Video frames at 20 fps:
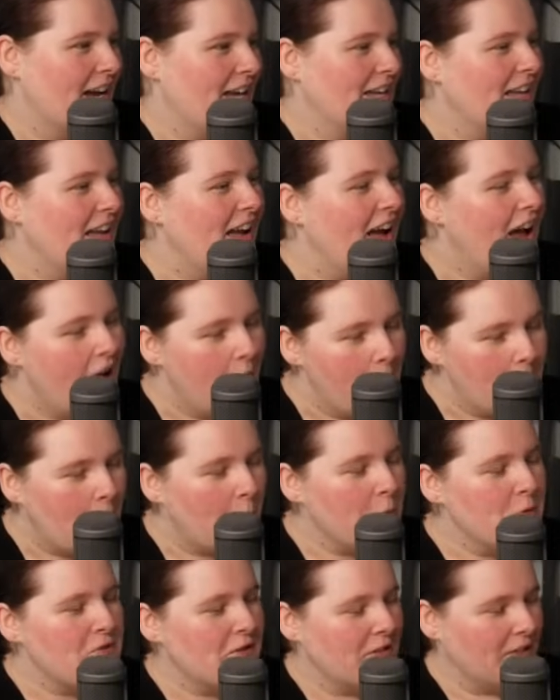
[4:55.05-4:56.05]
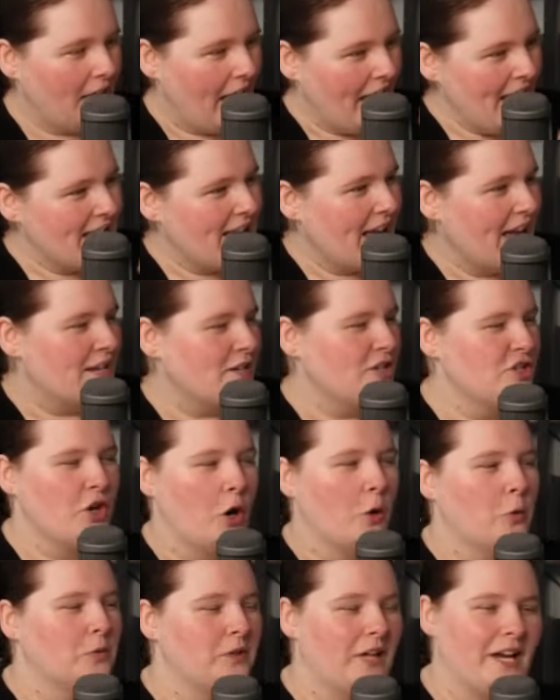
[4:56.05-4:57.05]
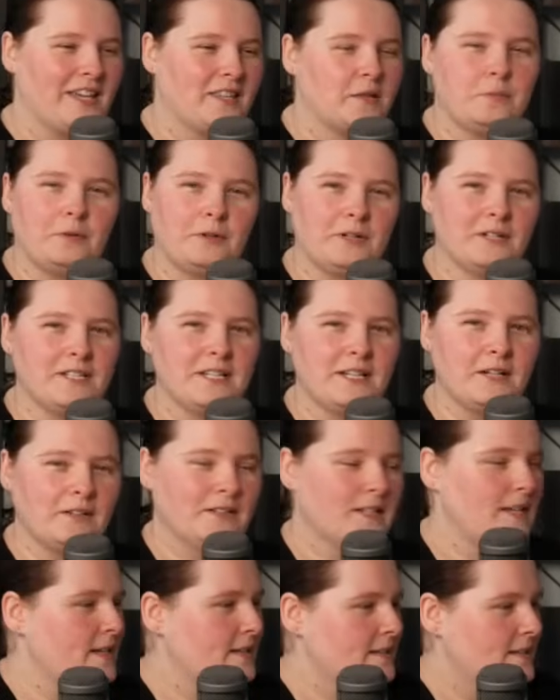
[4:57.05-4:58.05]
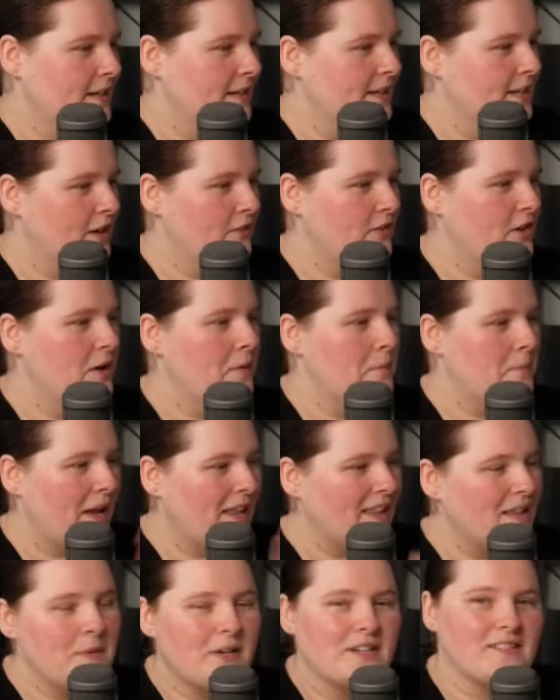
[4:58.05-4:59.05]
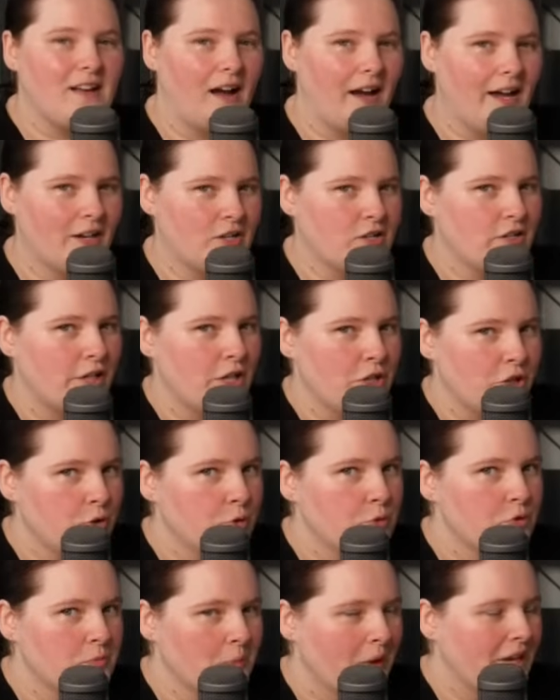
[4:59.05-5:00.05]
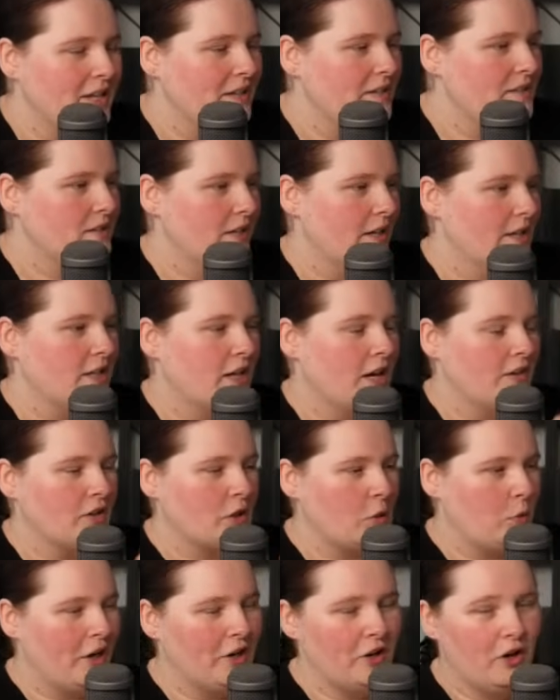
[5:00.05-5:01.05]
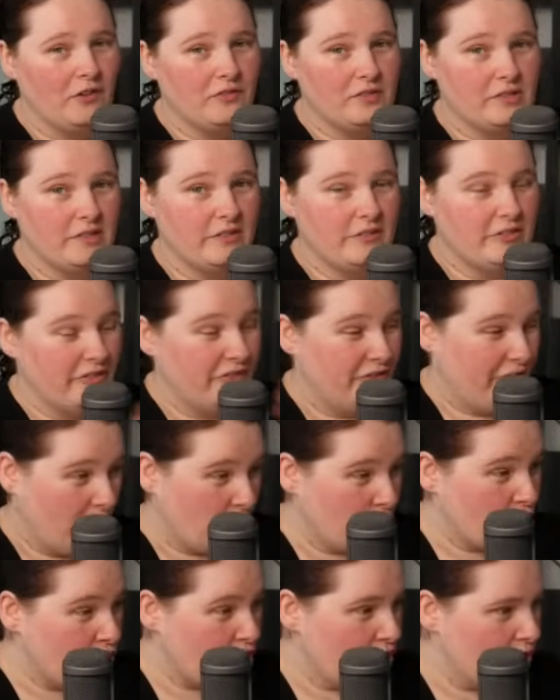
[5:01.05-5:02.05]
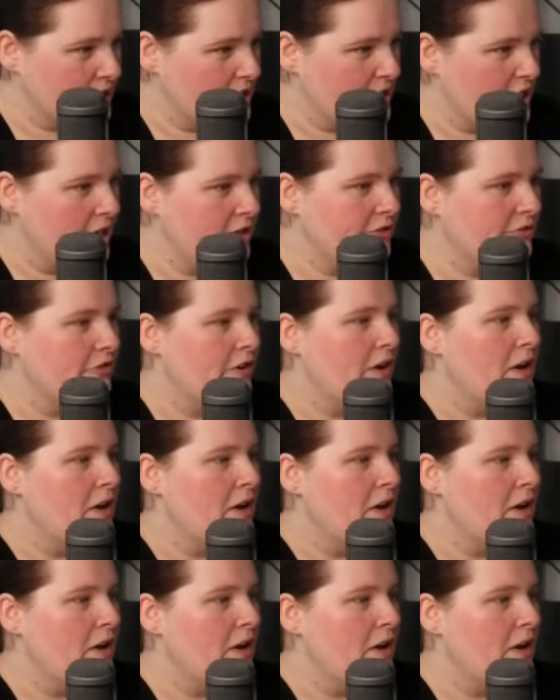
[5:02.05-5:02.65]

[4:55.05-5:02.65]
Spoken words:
I both like and don't like the printing on the inside cover, mainly because I actually use my inside cover quite often for functional stuff,